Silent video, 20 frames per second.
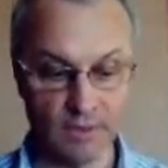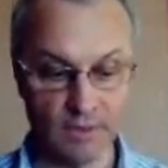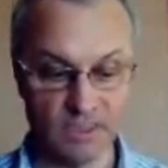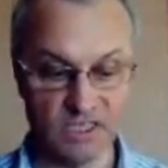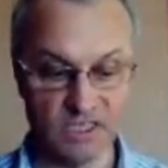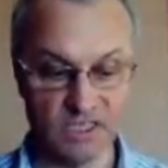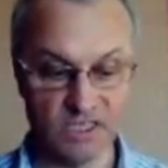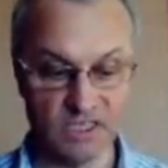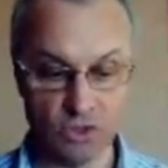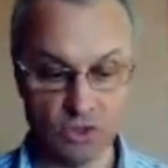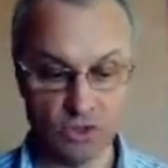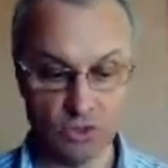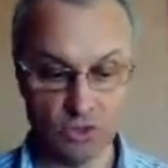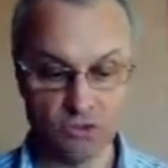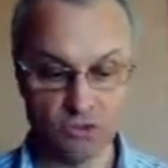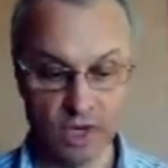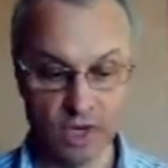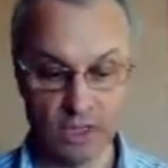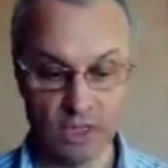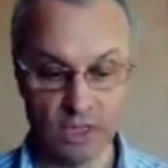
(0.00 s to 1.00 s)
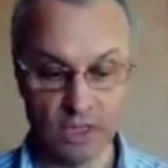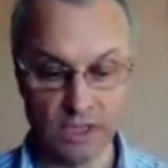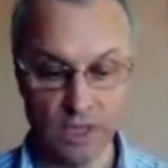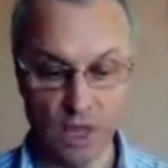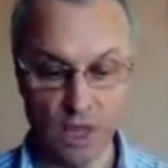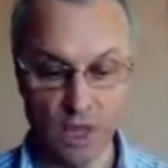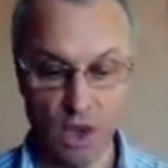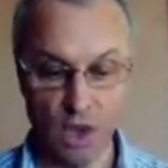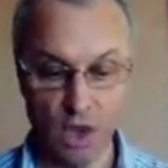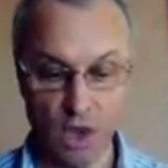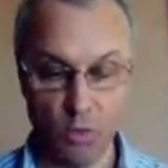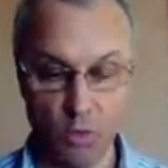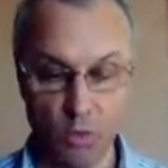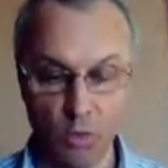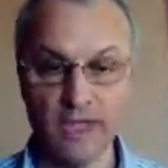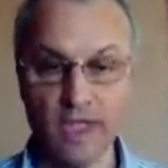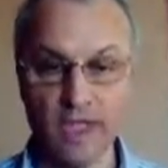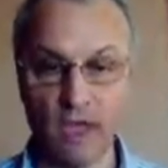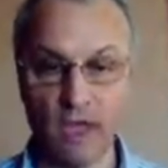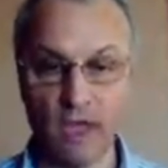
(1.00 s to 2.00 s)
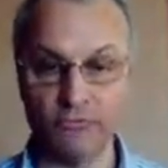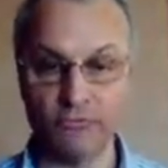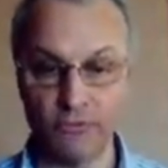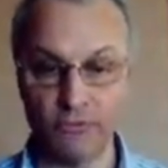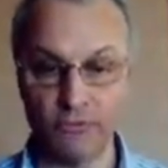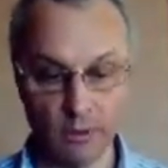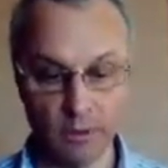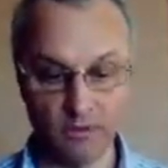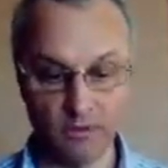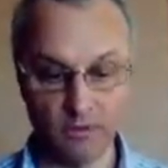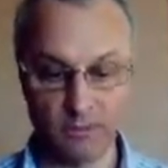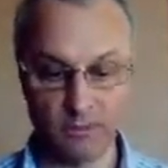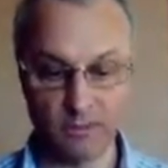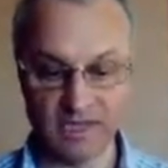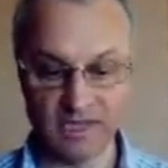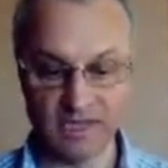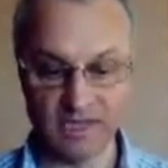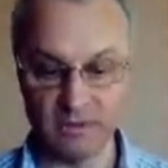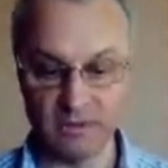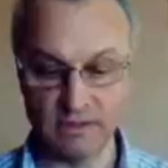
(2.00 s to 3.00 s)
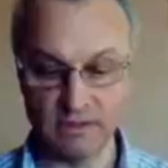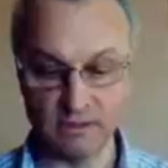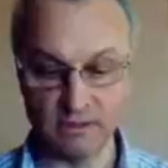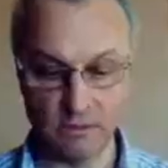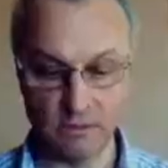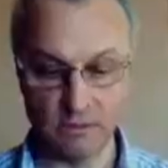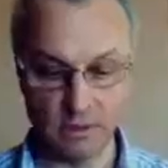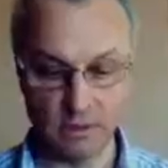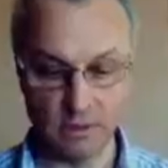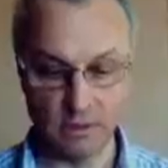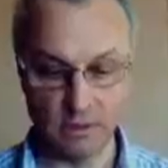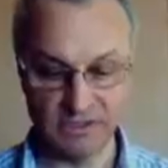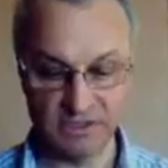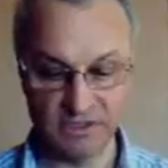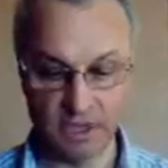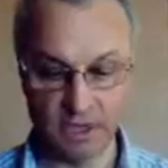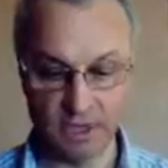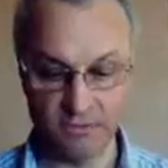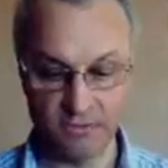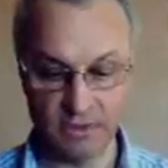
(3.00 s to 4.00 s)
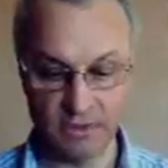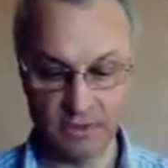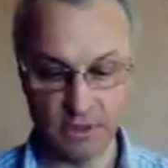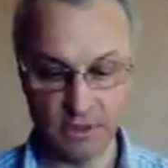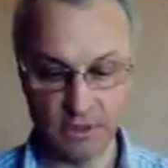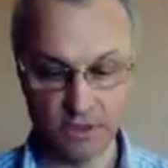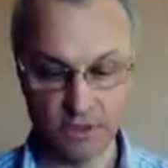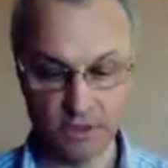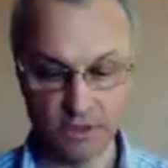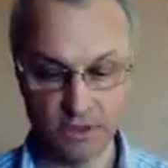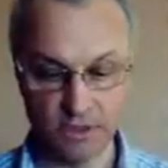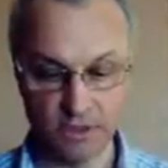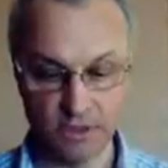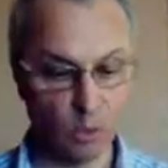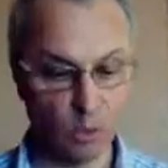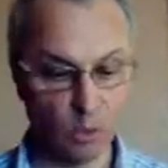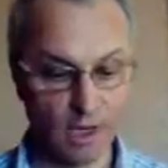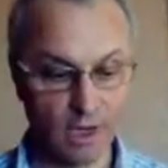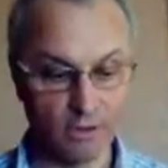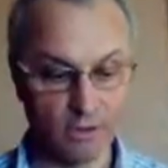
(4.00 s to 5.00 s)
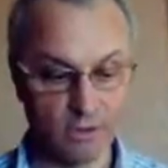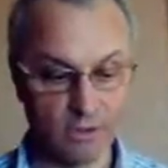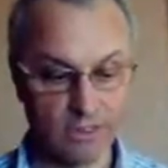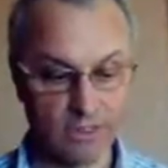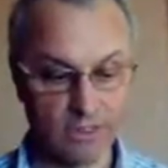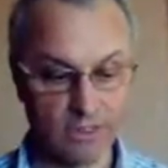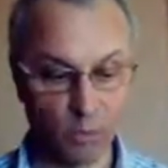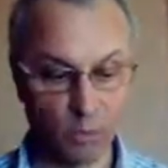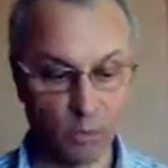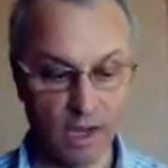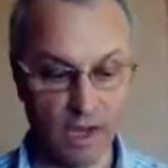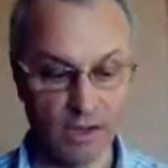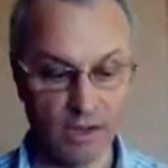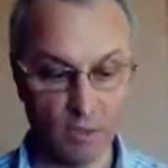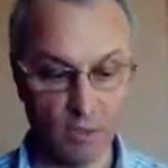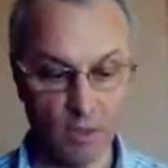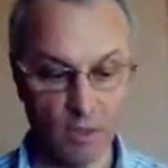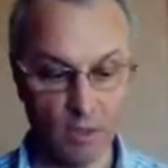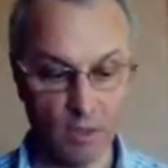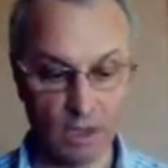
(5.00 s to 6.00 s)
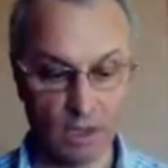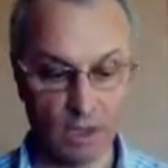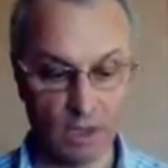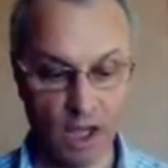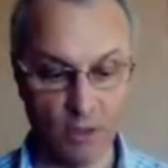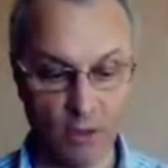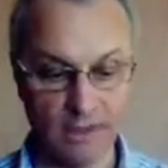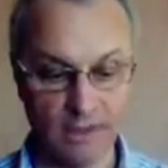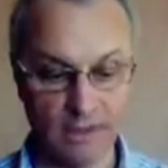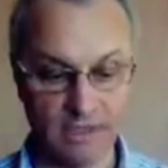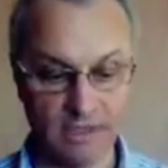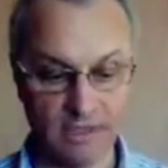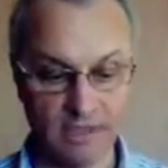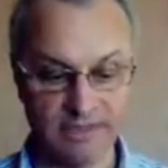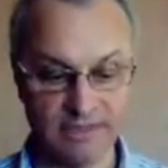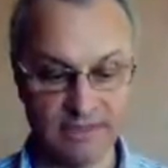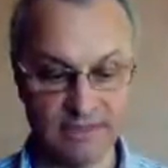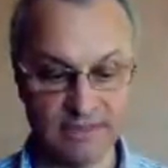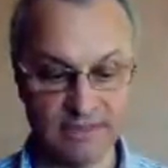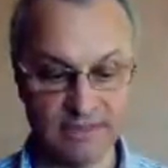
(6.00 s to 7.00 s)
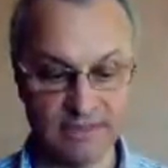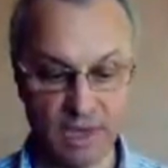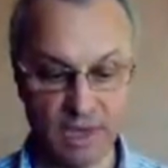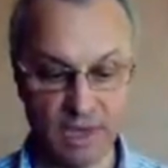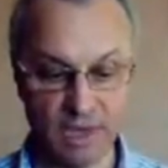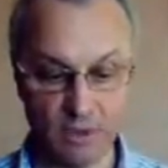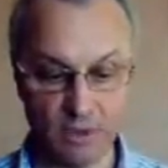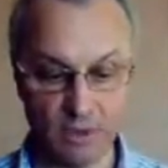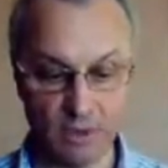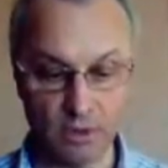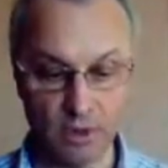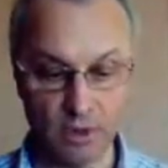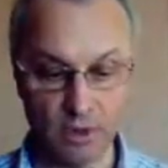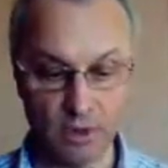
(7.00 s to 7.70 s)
This is so strange. We have freedom of press in this country, so I don't understand why they won't allow me to see that paper.